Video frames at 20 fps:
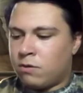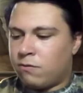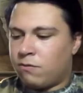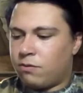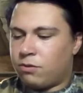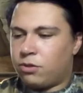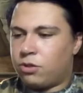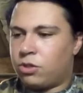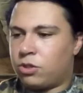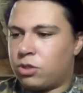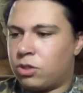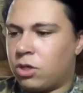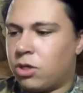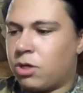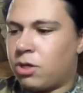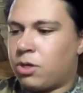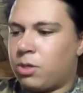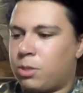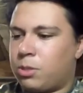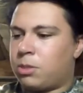for
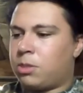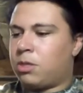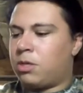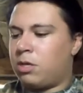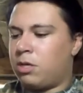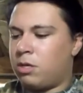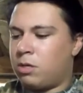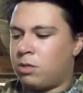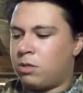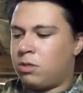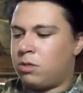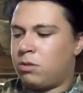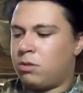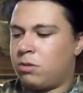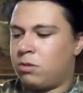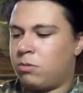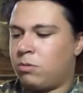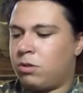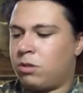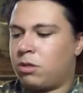starters,
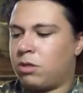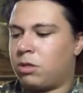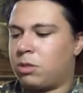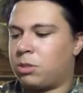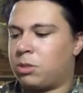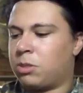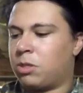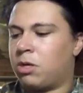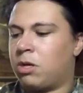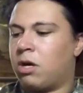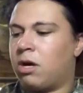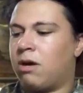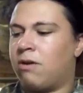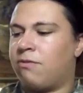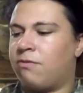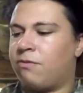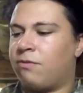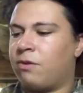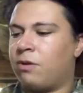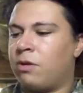we are going to start
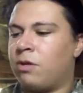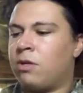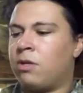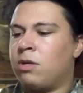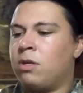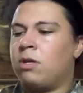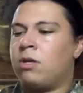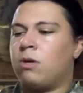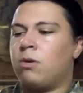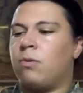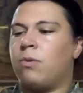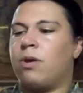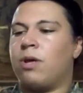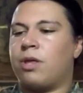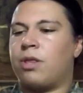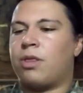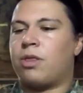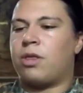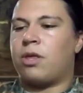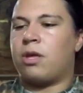off
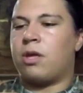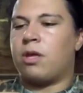with